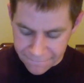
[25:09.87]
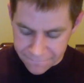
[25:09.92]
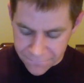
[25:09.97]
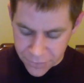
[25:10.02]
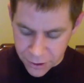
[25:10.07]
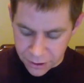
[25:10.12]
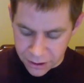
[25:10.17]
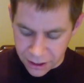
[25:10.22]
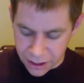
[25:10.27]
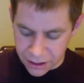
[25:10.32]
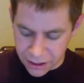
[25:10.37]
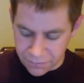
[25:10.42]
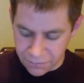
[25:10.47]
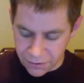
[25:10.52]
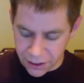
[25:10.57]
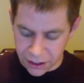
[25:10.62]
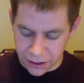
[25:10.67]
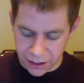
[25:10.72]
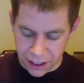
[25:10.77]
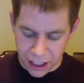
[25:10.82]
You can
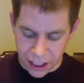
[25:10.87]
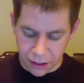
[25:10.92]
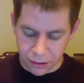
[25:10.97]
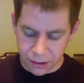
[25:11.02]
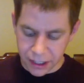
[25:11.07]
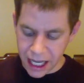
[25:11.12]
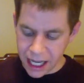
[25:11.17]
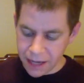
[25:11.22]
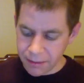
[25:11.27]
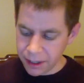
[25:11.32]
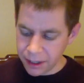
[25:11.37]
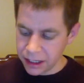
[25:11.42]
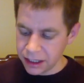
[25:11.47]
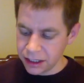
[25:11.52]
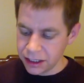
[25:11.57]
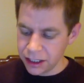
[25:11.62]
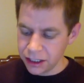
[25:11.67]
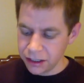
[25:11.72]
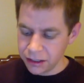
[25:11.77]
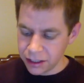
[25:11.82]
configure the OK
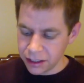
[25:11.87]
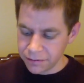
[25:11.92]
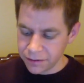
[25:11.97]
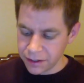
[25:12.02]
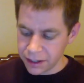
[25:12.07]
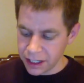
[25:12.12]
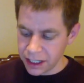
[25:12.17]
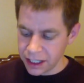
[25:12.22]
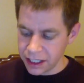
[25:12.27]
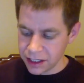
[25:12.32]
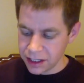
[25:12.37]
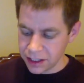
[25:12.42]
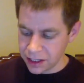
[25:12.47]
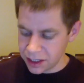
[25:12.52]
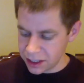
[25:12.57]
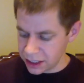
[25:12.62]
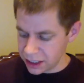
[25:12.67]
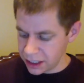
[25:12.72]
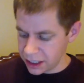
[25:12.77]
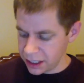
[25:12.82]
button to do different
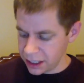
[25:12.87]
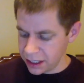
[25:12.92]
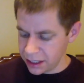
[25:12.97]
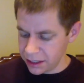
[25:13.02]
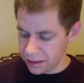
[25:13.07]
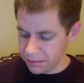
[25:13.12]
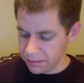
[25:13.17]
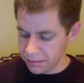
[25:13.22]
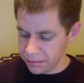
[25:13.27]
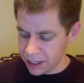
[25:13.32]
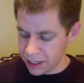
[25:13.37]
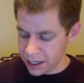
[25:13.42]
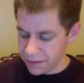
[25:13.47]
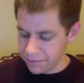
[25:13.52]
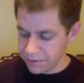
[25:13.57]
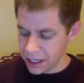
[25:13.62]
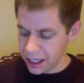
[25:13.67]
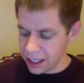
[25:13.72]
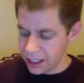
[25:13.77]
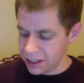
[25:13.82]
things. I've
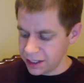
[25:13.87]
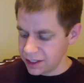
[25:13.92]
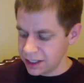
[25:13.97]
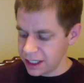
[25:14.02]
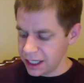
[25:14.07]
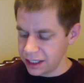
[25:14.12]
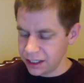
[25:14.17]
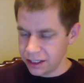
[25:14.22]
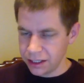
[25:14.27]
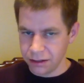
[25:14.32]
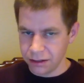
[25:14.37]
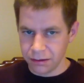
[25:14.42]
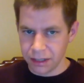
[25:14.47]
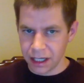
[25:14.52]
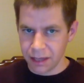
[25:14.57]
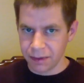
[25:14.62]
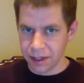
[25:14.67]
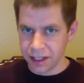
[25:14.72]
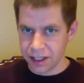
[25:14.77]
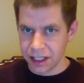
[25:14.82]
got it set to when I
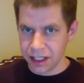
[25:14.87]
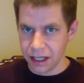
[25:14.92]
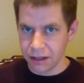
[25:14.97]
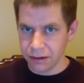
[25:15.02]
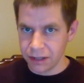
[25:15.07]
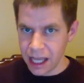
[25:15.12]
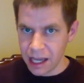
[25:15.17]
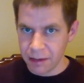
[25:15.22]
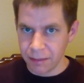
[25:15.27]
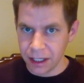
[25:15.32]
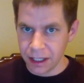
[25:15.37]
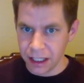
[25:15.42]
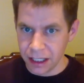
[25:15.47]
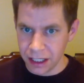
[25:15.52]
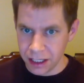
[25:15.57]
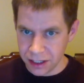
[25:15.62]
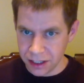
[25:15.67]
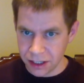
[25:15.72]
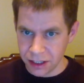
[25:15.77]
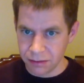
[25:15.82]
press the OK button,
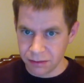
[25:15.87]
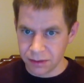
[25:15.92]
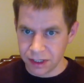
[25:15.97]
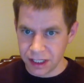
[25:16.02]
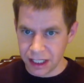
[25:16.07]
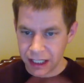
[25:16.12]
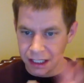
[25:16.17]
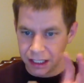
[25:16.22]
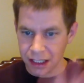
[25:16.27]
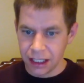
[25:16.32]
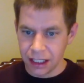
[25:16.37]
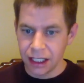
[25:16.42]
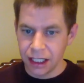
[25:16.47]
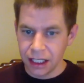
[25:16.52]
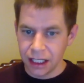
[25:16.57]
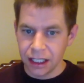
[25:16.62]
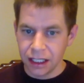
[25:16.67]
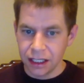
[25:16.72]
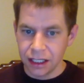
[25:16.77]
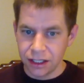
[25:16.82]
it zooms in
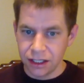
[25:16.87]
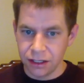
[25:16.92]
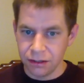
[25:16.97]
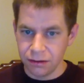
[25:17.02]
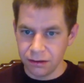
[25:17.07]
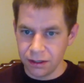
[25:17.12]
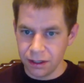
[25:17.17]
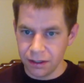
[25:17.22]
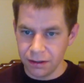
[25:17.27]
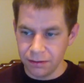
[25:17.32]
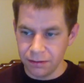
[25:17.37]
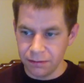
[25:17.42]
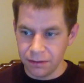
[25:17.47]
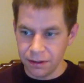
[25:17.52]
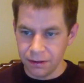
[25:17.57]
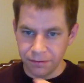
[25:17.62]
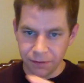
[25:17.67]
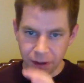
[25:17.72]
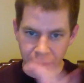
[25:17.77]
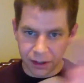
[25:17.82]
to
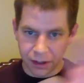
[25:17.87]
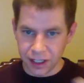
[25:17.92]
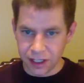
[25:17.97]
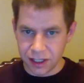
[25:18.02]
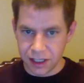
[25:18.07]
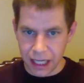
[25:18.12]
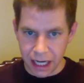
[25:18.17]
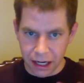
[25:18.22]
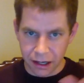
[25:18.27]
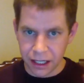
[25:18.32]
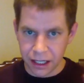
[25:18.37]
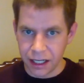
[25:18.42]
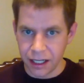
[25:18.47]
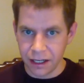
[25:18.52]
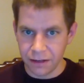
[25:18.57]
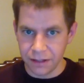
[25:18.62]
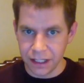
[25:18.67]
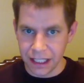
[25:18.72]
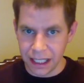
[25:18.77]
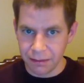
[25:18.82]
the focused area
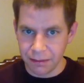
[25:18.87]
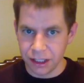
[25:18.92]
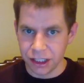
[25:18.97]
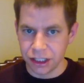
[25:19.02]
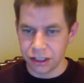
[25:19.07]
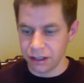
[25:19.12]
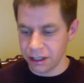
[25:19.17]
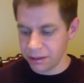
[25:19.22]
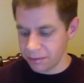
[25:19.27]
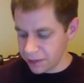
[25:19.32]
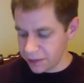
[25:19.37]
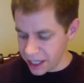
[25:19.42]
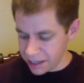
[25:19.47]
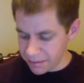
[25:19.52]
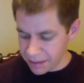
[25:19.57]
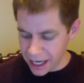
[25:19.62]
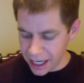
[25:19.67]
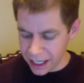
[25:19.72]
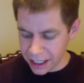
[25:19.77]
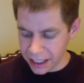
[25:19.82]
of an image during
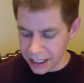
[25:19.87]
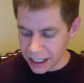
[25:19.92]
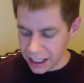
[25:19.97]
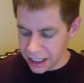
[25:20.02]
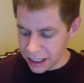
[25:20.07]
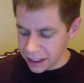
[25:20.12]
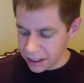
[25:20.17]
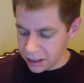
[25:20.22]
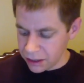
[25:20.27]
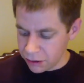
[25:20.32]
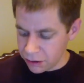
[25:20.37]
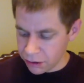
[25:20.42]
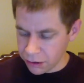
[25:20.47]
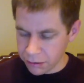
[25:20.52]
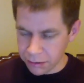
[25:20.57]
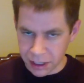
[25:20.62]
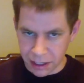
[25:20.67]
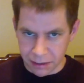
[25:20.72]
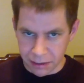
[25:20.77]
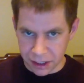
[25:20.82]
playback. Or
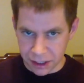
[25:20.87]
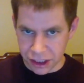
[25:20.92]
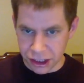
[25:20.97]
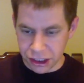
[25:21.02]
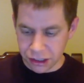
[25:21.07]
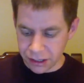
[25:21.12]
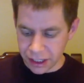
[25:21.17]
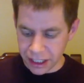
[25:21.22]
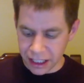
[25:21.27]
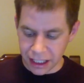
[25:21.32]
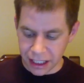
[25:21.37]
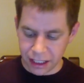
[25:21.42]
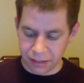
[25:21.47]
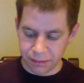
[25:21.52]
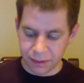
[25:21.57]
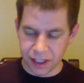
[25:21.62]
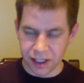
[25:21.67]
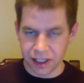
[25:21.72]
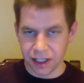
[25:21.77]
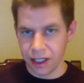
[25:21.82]
when I'm in shooting,
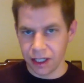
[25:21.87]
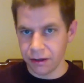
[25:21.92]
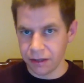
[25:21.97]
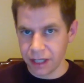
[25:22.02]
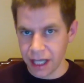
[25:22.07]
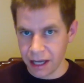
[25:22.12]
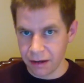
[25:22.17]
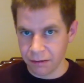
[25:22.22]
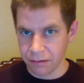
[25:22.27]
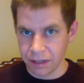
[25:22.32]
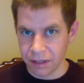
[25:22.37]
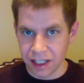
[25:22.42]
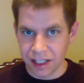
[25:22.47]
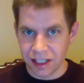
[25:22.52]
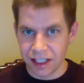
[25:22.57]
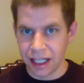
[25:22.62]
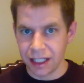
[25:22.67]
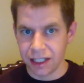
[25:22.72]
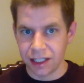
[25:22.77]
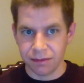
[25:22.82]
pressing the OK
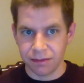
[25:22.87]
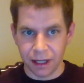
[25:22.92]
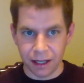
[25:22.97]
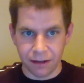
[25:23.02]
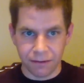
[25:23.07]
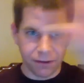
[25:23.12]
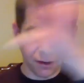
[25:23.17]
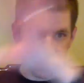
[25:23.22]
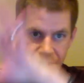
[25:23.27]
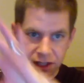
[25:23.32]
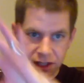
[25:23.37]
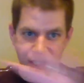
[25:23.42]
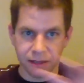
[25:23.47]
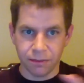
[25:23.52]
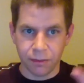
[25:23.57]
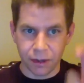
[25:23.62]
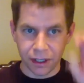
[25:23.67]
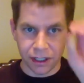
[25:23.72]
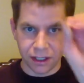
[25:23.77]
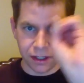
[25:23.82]
resets my focusing
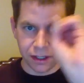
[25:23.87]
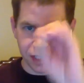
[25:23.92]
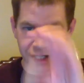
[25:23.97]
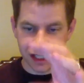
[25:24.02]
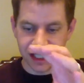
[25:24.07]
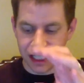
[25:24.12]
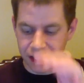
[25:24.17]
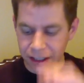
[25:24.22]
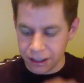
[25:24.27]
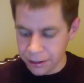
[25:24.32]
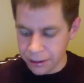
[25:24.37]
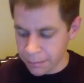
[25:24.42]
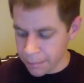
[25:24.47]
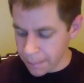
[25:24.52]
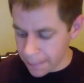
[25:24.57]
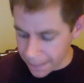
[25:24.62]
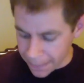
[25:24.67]
point to the center.